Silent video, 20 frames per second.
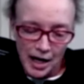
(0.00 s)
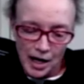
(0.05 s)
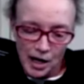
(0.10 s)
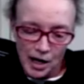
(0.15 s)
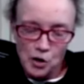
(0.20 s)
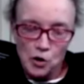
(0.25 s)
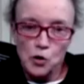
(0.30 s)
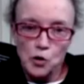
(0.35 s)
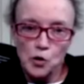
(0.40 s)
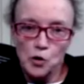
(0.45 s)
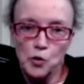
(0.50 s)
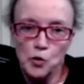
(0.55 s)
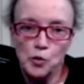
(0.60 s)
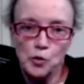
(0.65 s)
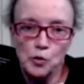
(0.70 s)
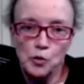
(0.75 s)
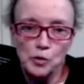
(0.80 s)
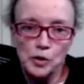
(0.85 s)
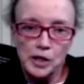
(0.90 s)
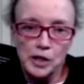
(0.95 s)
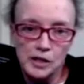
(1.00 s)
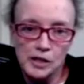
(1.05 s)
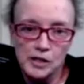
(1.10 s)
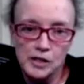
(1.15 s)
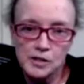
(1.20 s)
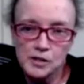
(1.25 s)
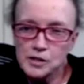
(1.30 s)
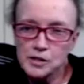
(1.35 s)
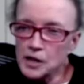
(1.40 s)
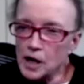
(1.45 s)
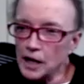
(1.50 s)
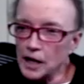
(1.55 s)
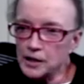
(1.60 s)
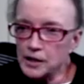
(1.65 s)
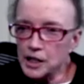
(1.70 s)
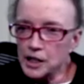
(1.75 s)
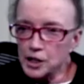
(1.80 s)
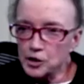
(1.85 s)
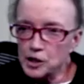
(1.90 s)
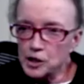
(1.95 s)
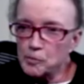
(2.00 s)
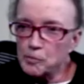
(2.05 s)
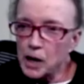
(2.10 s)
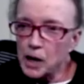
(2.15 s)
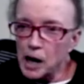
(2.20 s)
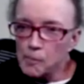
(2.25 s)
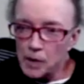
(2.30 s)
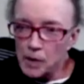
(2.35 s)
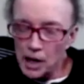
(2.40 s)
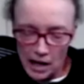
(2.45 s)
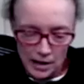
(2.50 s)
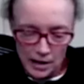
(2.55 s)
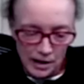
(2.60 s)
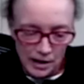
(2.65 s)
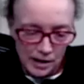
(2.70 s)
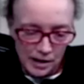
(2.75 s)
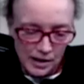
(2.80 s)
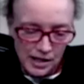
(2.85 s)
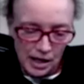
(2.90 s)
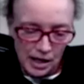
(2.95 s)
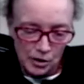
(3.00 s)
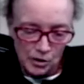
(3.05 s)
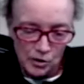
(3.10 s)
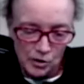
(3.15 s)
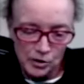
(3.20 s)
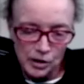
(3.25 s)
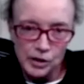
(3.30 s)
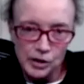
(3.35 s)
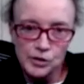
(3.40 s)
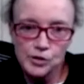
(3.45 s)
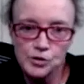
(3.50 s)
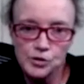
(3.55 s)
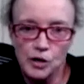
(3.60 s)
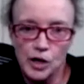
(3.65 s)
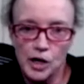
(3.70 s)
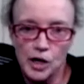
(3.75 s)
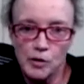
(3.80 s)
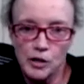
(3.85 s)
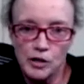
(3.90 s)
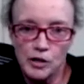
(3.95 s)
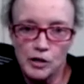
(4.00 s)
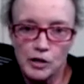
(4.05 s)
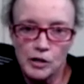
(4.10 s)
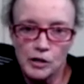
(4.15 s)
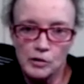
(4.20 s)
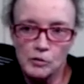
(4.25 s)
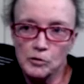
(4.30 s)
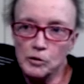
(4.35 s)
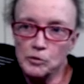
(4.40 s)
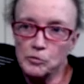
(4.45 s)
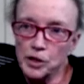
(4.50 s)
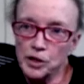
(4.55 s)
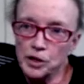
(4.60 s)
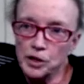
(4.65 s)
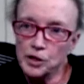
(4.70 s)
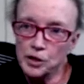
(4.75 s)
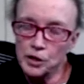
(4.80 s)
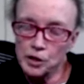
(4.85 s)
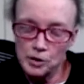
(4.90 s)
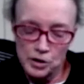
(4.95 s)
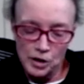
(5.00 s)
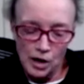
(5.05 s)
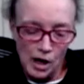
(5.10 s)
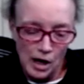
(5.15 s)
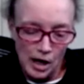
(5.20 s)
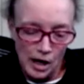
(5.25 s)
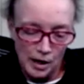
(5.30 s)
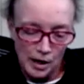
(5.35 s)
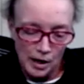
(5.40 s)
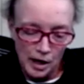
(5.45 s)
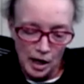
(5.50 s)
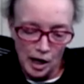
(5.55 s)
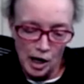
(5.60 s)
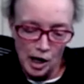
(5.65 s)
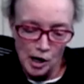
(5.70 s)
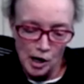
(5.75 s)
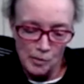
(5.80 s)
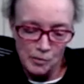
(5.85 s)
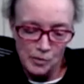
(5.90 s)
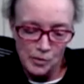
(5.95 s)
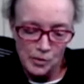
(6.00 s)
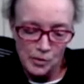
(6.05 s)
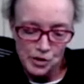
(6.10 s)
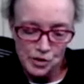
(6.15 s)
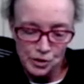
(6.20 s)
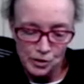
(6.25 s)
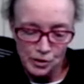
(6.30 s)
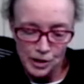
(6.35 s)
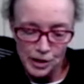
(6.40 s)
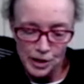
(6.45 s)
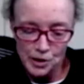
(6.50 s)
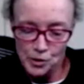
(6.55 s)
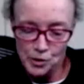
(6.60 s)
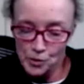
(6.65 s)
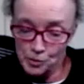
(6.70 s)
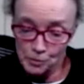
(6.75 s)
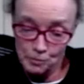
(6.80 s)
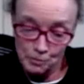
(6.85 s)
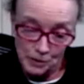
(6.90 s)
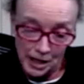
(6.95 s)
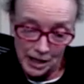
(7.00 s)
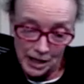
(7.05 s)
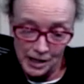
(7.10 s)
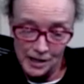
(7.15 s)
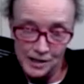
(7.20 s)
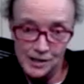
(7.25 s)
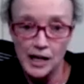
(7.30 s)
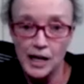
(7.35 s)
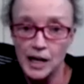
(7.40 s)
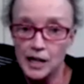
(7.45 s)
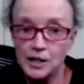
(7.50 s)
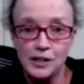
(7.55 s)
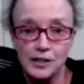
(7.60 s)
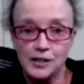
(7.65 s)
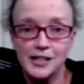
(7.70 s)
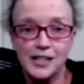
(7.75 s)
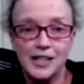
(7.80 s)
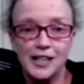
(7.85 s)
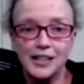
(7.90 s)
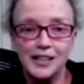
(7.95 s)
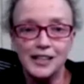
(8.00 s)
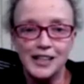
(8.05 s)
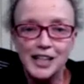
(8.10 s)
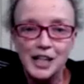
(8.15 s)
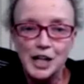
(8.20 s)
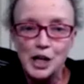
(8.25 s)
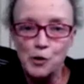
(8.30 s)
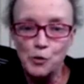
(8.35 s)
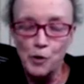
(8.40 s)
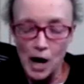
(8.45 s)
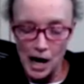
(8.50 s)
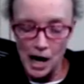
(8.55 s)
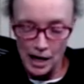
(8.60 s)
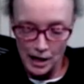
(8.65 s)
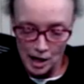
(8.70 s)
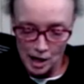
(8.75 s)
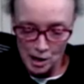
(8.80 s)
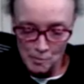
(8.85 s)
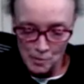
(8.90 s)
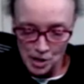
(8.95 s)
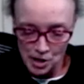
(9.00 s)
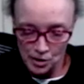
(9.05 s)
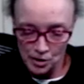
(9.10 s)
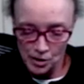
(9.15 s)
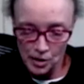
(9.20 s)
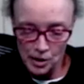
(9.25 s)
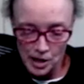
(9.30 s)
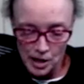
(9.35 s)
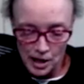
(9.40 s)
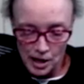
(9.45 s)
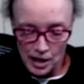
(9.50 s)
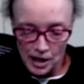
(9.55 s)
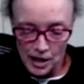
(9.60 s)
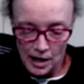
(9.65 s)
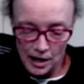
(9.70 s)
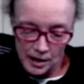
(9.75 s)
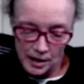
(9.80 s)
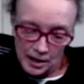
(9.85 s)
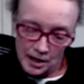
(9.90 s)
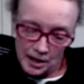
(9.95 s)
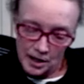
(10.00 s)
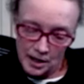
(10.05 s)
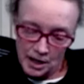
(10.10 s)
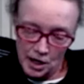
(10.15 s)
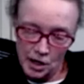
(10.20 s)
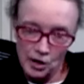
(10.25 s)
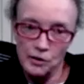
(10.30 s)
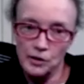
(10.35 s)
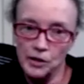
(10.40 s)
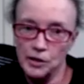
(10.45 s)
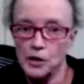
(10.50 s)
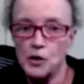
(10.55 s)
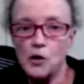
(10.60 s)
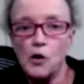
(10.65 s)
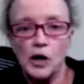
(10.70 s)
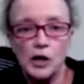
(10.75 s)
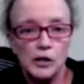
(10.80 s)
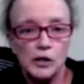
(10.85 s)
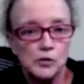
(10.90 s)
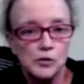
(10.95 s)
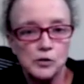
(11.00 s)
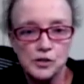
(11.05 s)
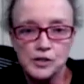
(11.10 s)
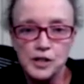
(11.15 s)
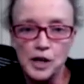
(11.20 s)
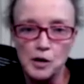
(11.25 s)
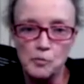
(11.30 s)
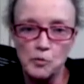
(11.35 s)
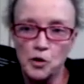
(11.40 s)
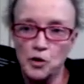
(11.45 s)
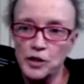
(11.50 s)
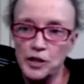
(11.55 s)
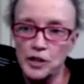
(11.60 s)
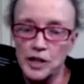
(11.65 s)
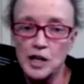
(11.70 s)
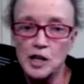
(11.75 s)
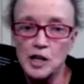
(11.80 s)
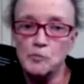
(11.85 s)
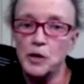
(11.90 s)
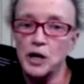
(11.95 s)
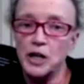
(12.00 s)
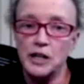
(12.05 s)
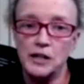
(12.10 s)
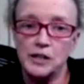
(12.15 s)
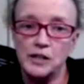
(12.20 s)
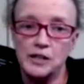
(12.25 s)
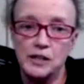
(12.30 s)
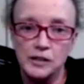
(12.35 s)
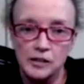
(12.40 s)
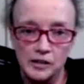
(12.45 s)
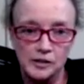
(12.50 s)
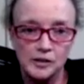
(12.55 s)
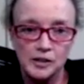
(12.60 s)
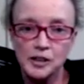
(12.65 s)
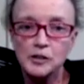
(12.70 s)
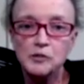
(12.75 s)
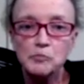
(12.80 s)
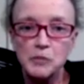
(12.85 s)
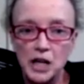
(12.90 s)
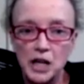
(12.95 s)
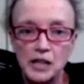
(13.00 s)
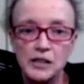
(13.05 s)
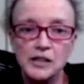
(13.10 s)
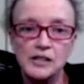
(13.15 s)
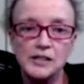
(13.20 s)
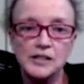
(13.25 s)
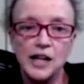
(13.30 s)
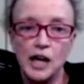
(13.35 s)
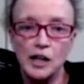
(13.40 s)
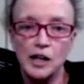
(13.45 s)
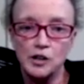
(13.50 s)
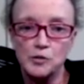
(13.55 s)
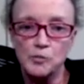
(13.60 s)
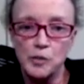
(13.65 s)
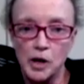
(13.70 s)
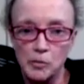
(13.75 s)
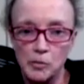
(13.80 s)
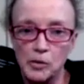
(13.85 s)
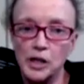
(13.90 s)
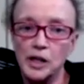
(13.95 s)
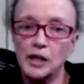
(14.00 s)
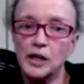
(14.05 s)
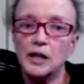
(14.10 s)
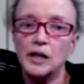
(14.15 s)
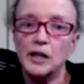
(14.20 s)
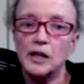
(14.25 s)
who is, I think, going to pop on and tell her little story with her dog. Sterling, who, like I said, is why I'm here. And then Carolyn Coyle, who's done more than anybody to make this knowledge public